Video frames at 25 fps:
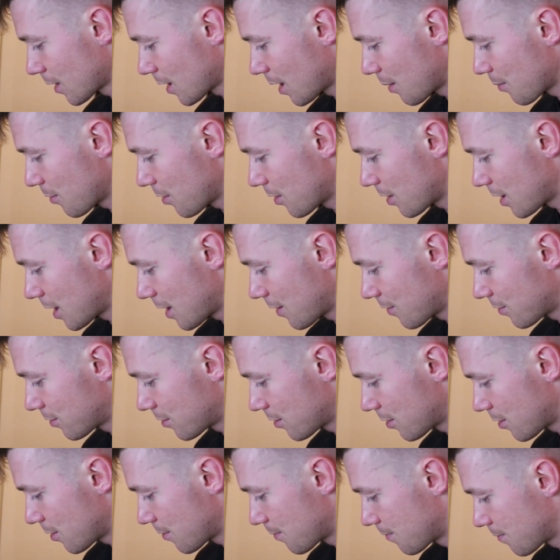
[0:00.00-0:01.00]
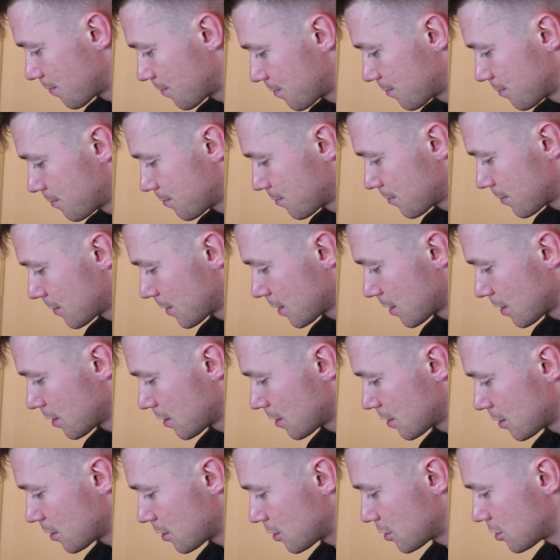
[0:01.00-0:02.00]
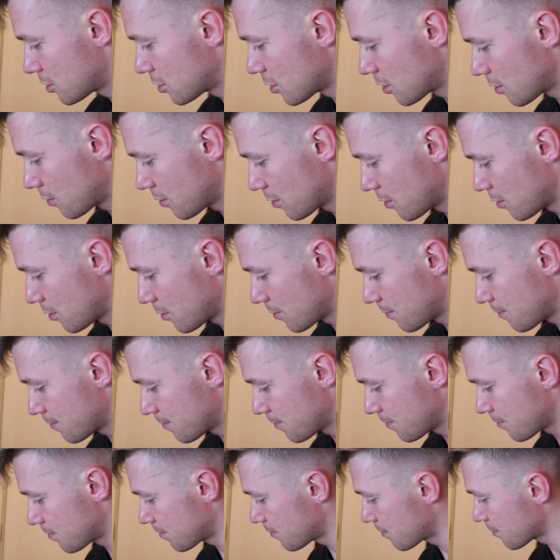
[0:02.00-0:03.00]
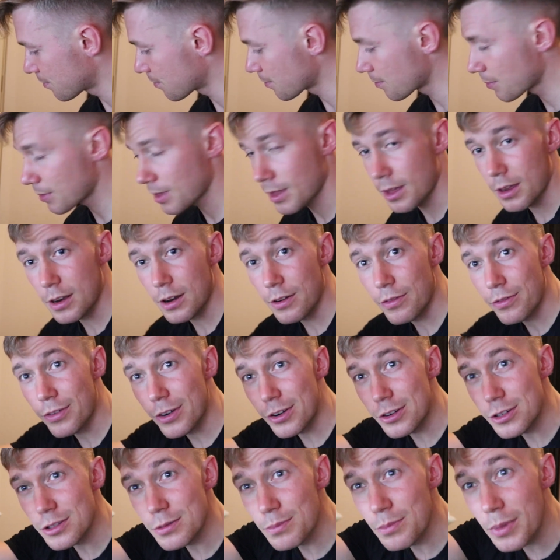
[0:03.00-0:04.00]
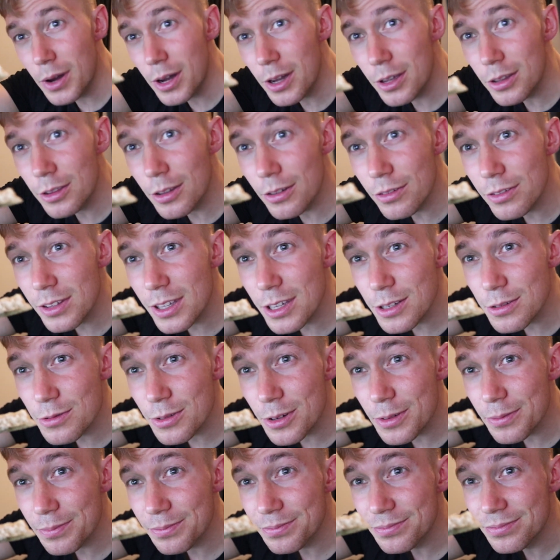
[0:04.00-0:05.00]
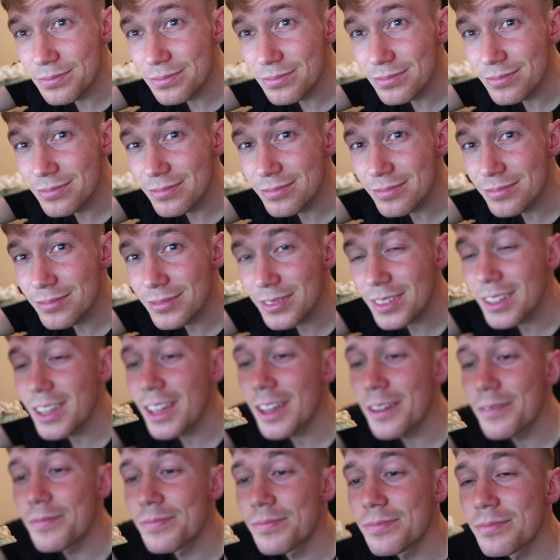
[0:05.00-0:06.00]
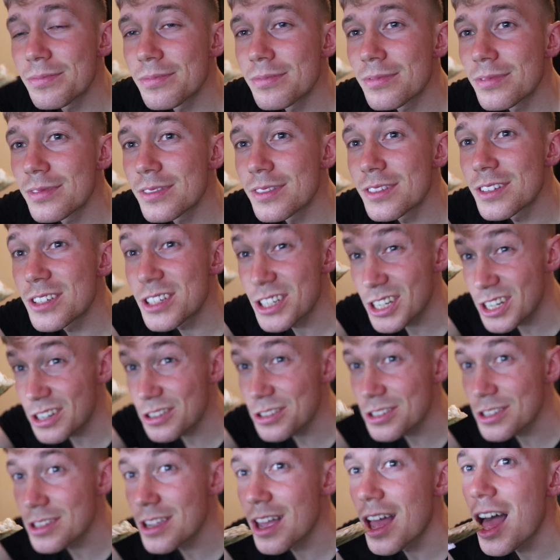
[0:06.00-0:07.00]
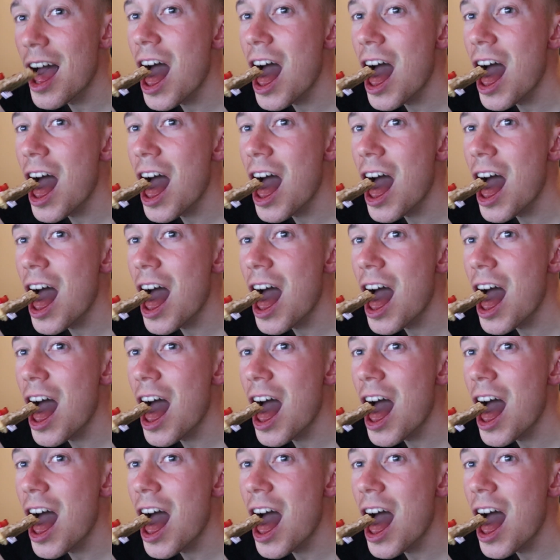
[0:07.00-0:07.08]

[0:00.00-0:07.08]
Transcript: I'm gonna have to show you the first bite of this one. Okay, cheers.